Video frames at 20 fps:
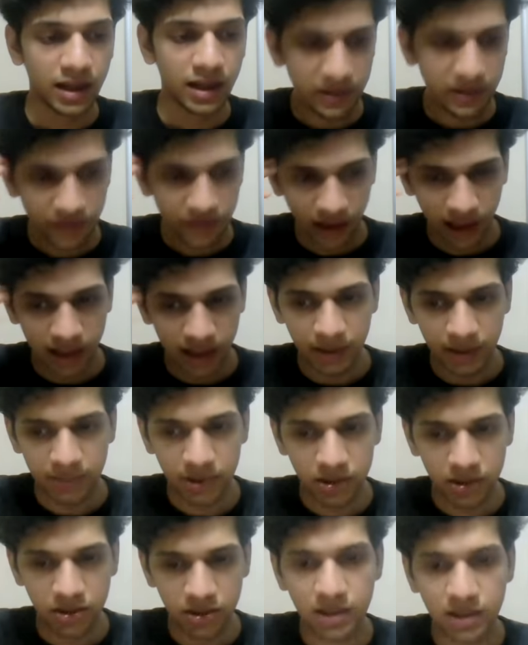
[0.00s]
if I'm
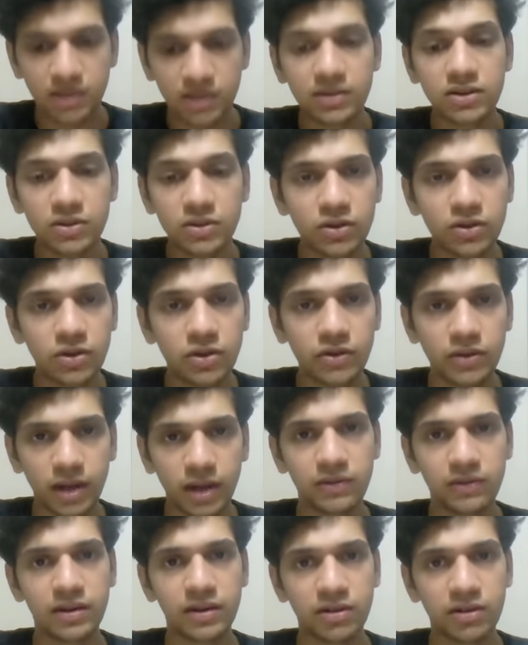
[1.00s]
able to, you
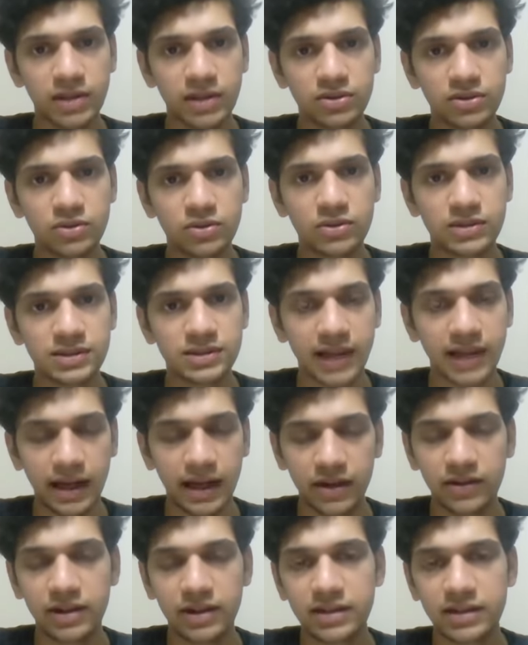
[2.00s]
kind of have to take those
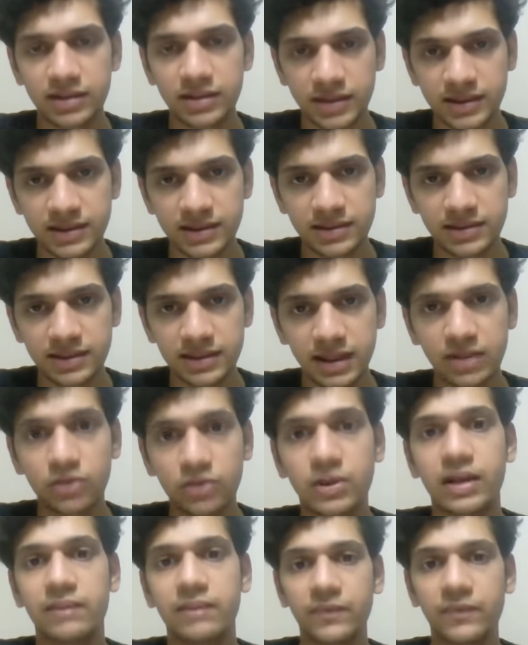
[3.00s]
calculated risks that,
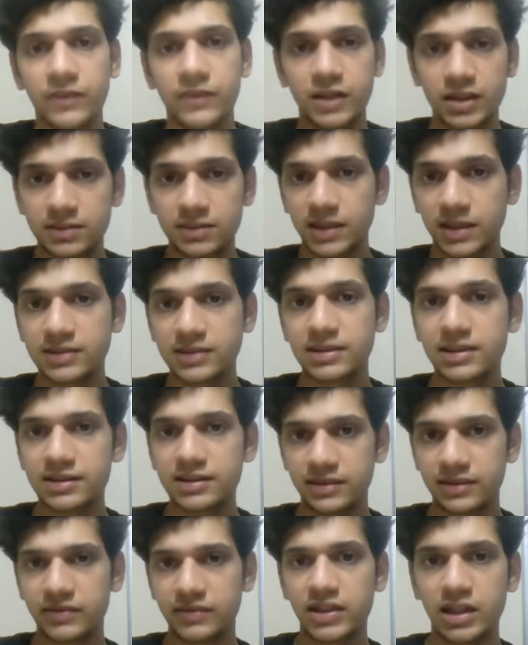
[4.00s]
okay, this puzzle
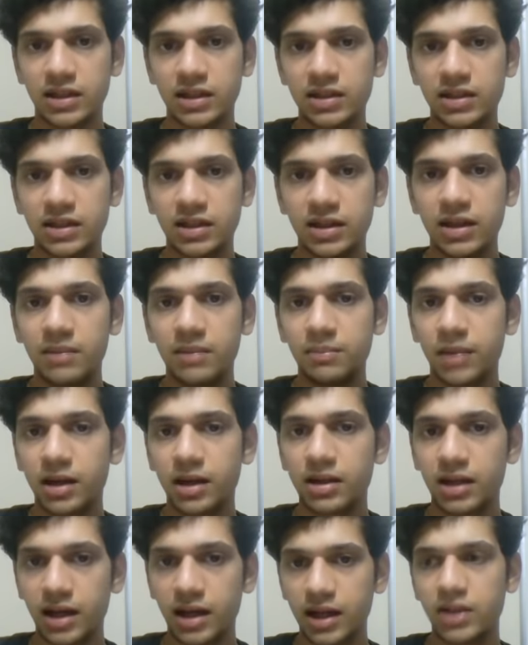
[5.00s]
is difficult,
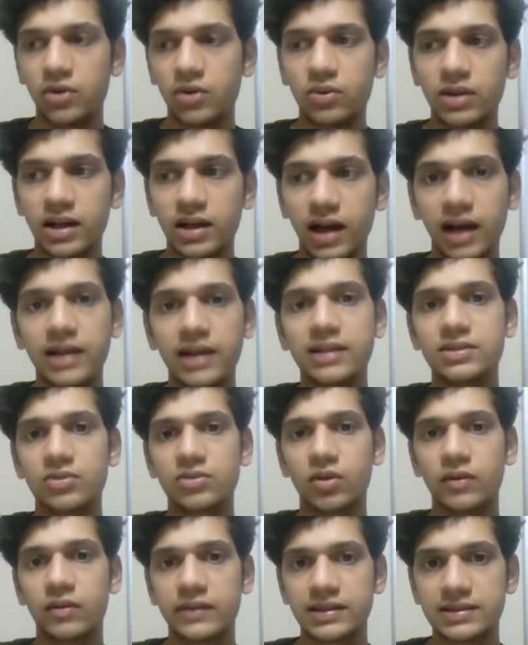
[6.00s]
but I know that I can
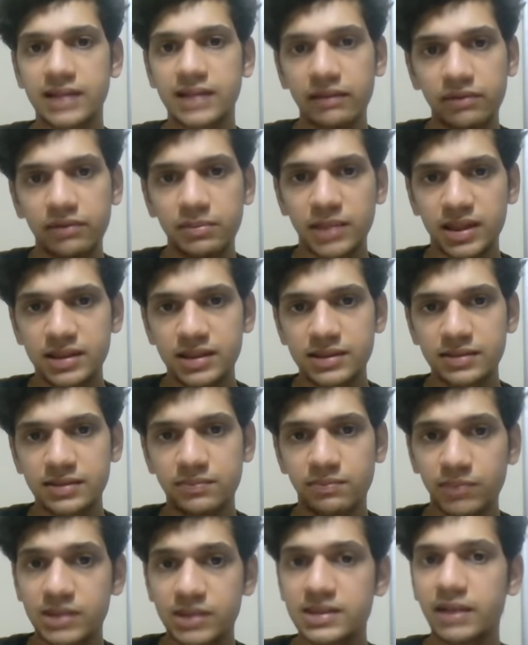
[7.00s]
solve it in 7 minutes,
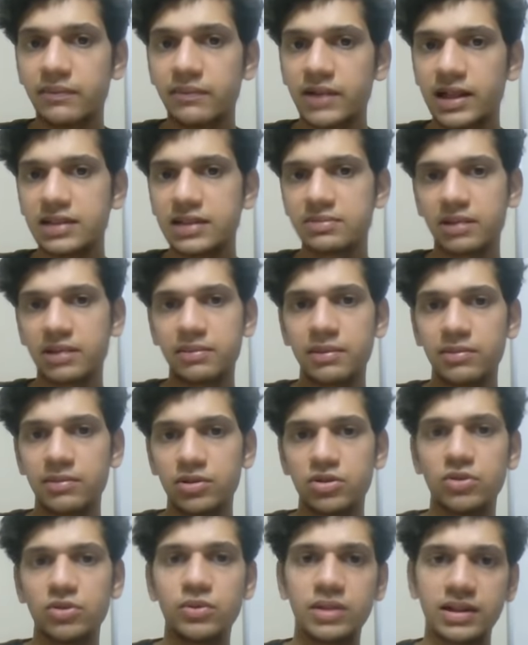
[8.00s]
but someone else might be able
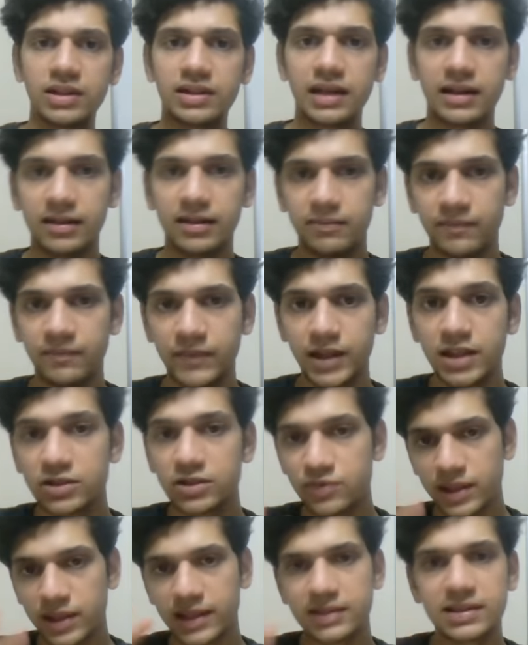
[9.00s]
to do it in 10.
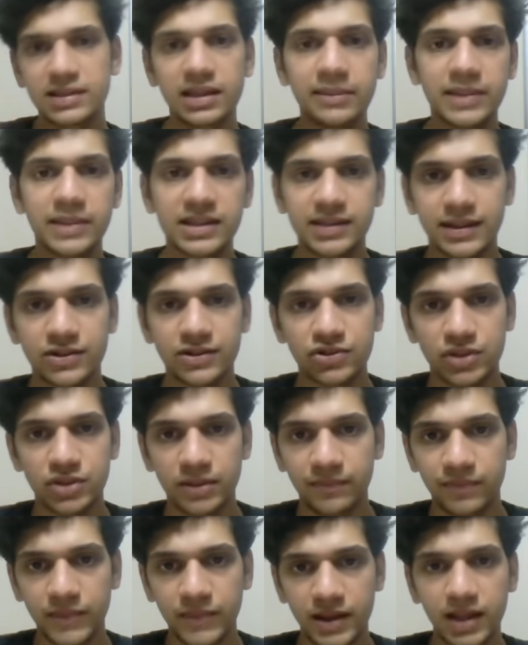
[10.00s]
So I get 3 minutes
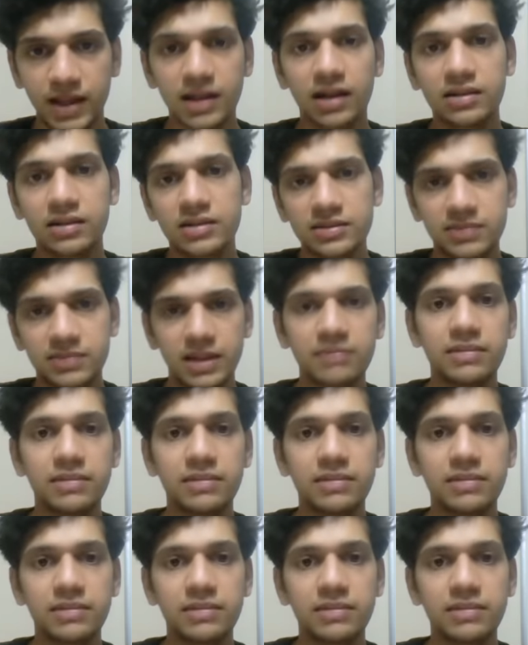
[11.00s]
extra. Like others